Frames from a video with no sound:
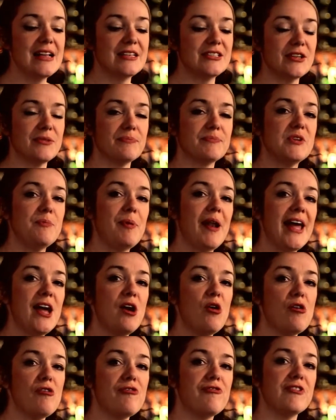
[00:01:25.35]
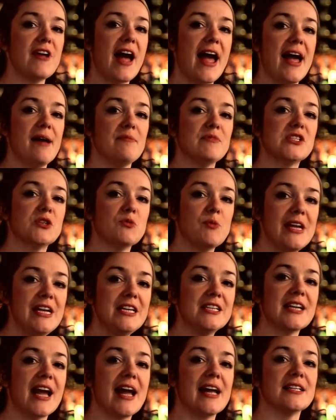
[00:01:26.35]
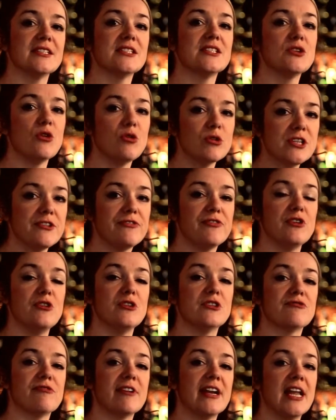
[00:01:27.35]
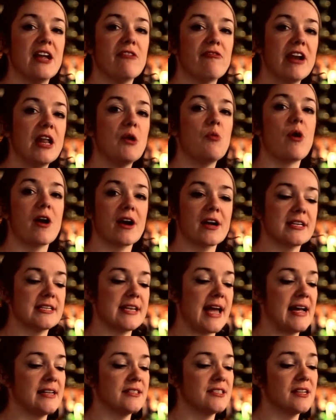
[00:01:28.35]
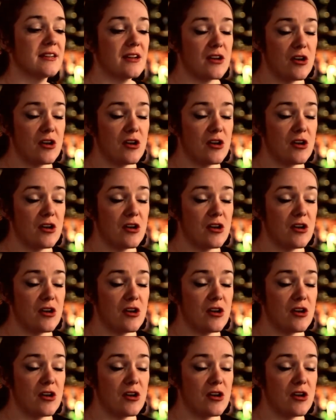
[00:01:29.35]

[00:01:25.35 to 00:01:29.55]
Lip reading: to play off sweet and salty foods really works, and